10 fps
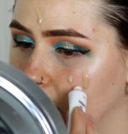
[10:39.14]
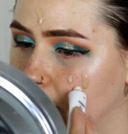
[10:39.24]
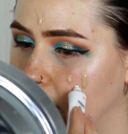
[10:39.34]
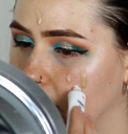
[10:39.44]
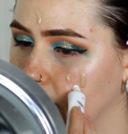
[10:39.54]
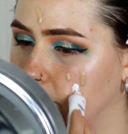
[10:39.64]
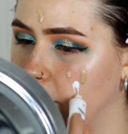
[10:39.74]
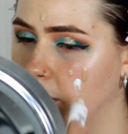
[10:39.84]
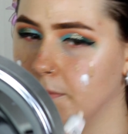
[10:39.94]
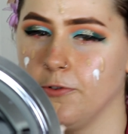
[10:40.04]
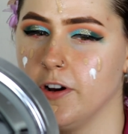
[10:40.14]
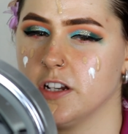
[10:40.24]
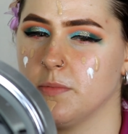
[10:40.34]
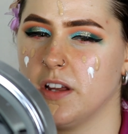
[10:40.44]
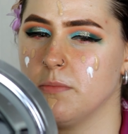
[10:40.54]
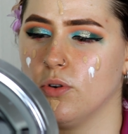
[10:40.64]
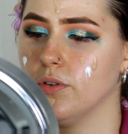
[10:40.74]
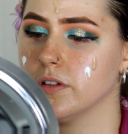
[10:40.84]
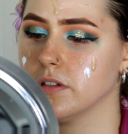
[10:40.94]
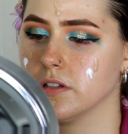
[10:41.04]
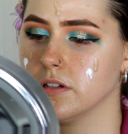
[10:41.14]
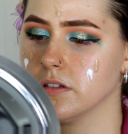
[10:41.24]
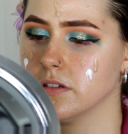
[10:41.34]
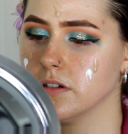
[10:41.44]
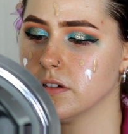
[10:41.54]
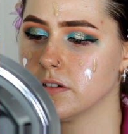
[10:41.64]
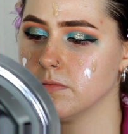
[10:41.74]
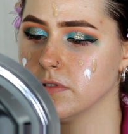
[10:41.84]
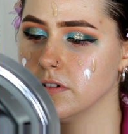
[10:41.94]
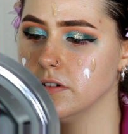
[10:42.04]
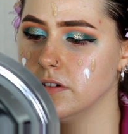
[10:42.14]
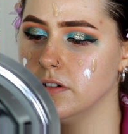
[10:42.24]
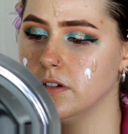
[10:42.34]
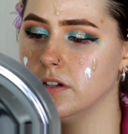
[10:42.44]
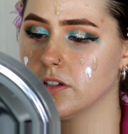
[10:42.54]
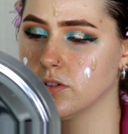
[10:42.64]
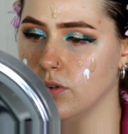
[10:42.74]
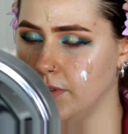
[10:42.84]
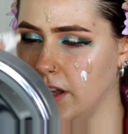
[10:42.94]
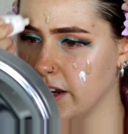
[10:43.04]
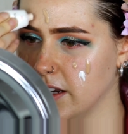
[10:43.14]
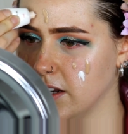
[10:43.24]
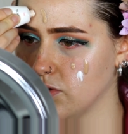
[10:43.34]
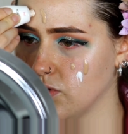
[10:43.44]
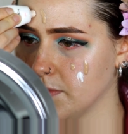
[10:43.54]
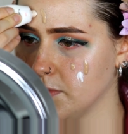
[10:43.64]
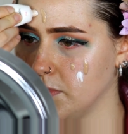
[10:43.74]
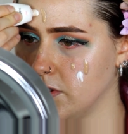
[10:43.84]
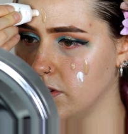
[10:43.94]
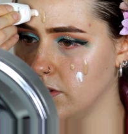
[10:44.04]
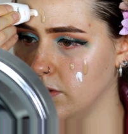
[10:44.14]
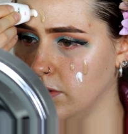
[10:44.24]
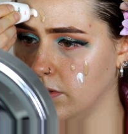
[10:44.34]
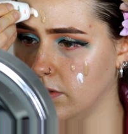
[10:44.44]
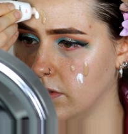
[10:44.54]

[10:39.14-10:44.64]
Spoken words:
You can't buy Freedom anymore, it doesn't exist, but any sort of lightning drops would do.